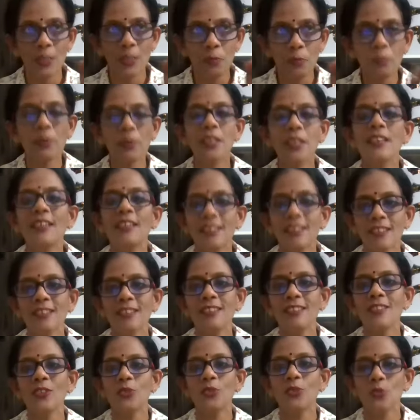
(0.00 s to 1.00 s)
the
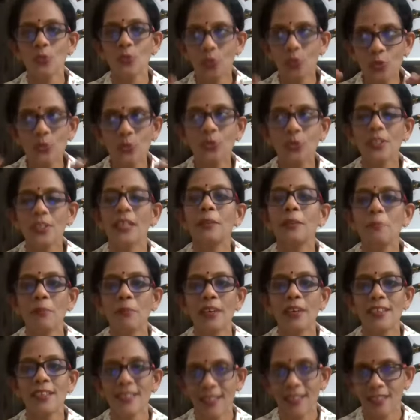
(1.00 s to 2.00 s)
speakers to do
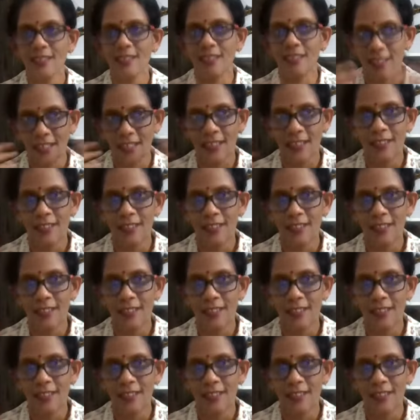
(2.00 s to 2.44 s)
their best yeah.